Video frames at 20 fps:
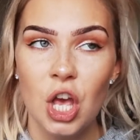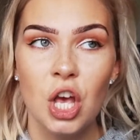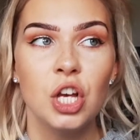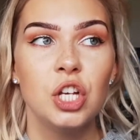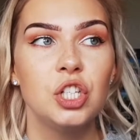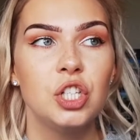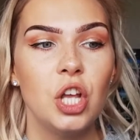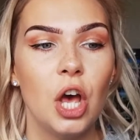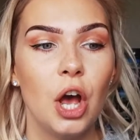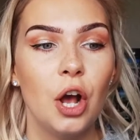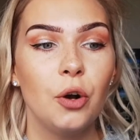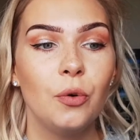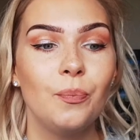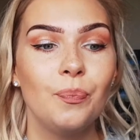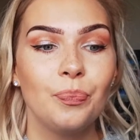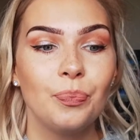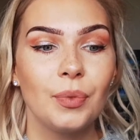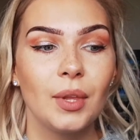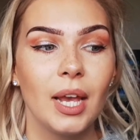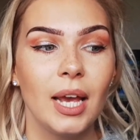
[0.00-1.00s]
So
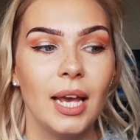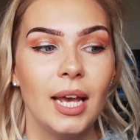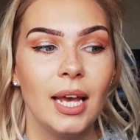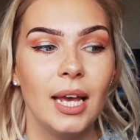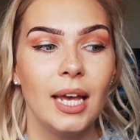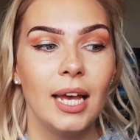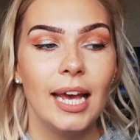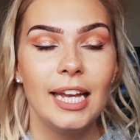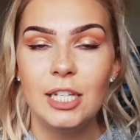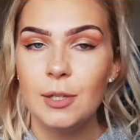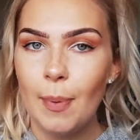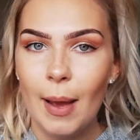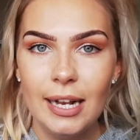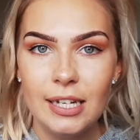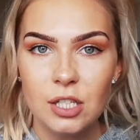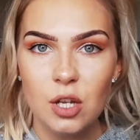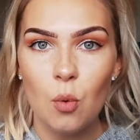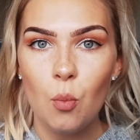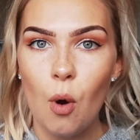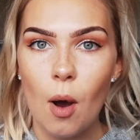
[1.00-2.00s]
it depends
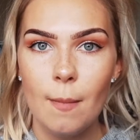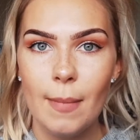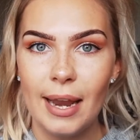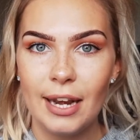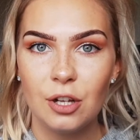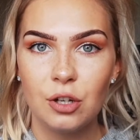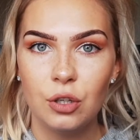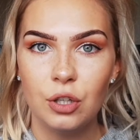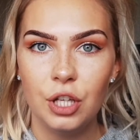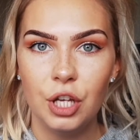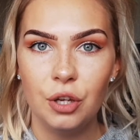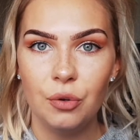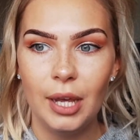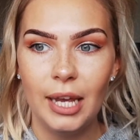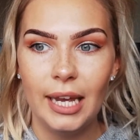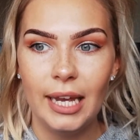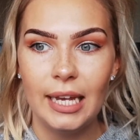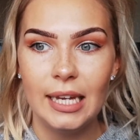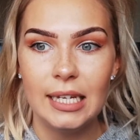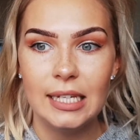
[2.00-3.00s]
on what medical you
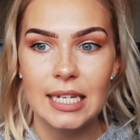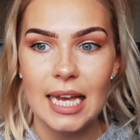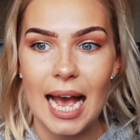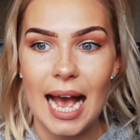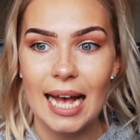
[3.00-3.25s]
need